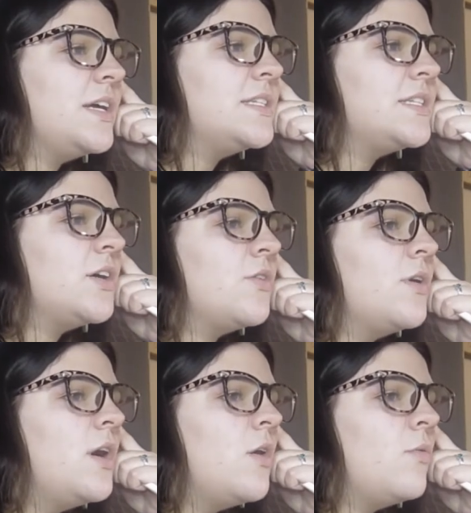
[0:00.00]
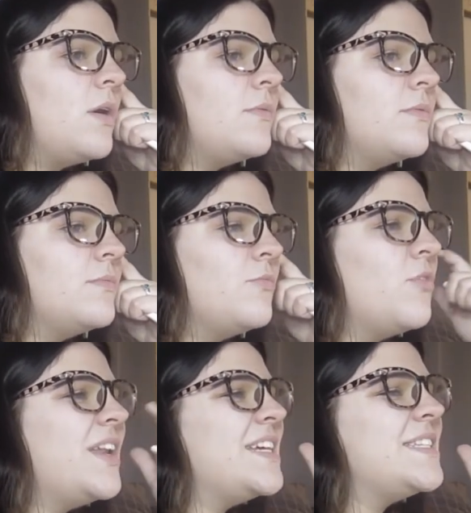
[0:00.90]
And so
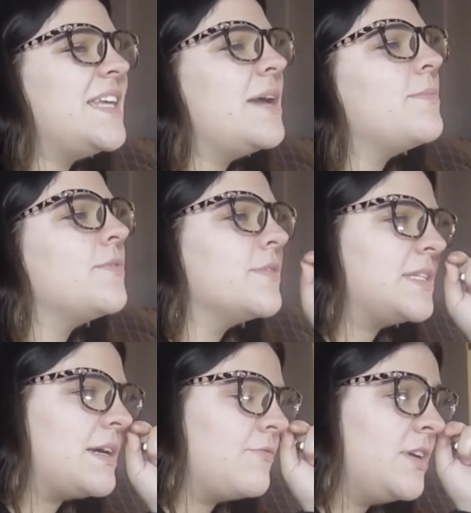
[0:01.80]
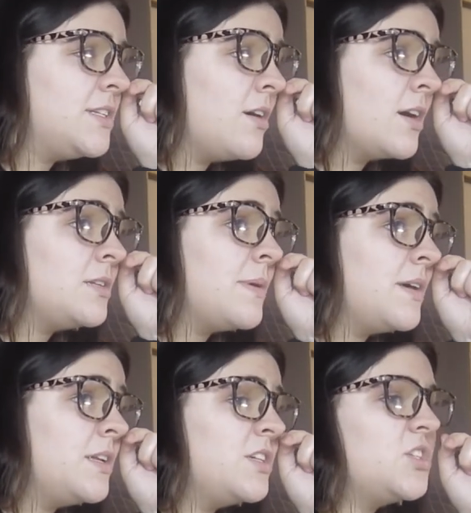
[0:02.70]
what examples have we talked about
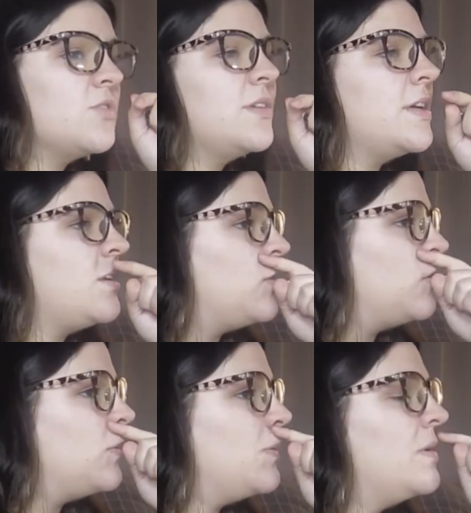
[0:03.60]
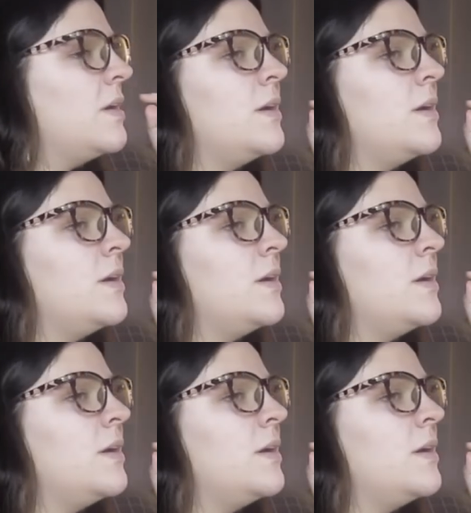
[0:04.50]
in history that you